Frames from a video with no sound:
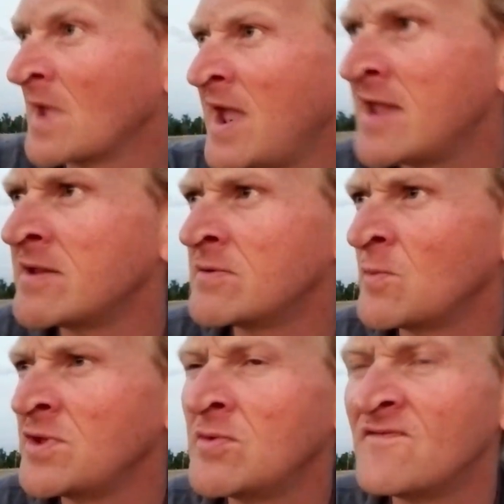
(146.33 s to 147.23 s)
and
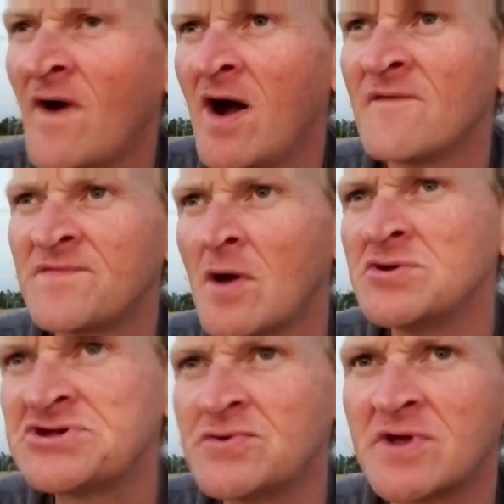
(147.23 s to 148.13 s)
when you involve
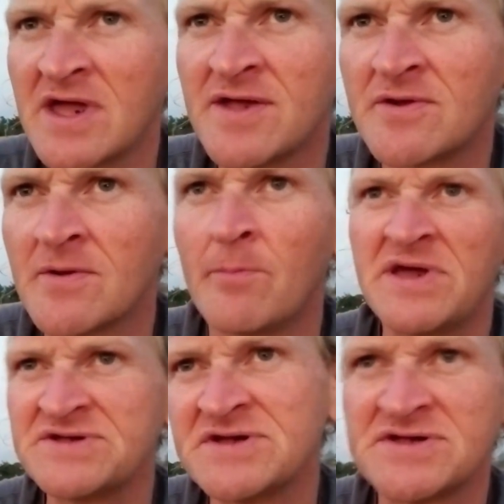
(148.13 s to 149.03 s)
those two together,
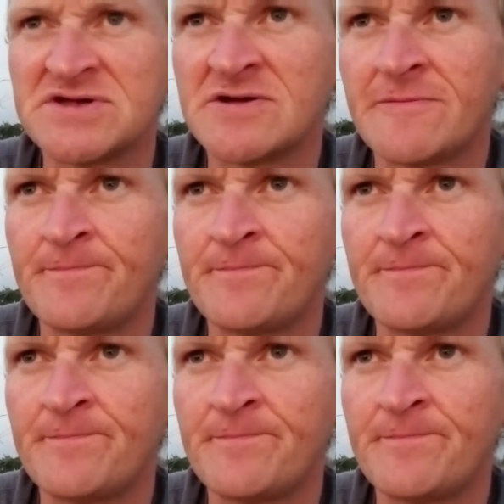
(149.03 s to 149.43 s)
business